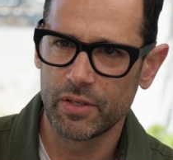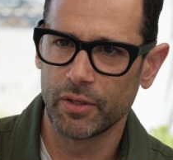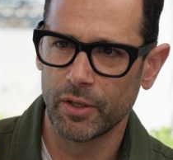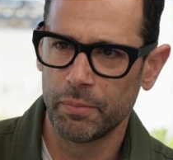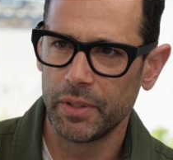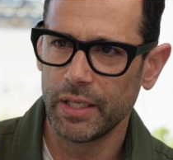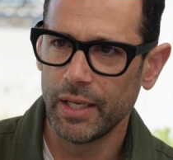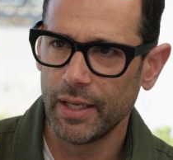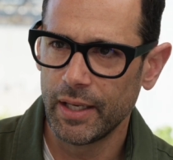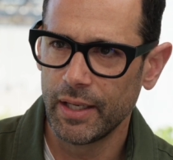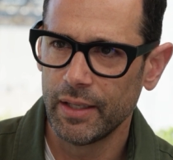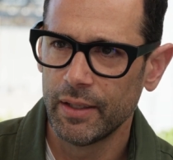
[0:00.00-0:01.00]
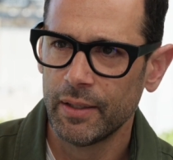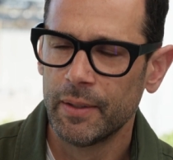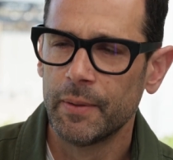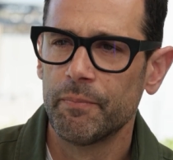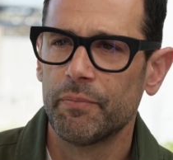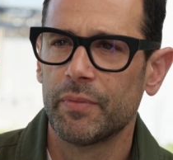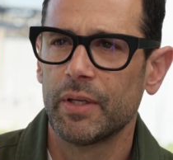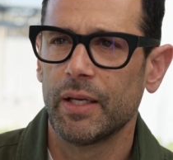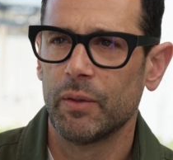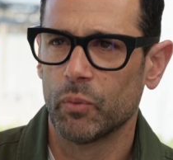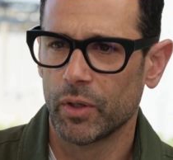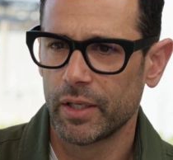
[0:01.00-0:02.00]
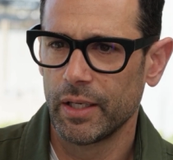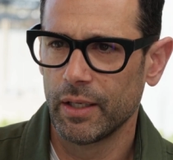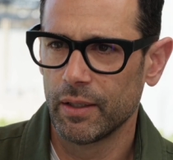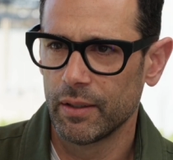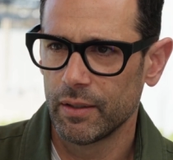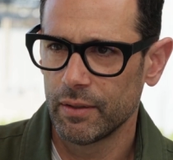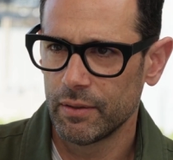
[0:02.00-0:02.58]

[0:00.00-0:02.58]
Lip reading: called RPA and working,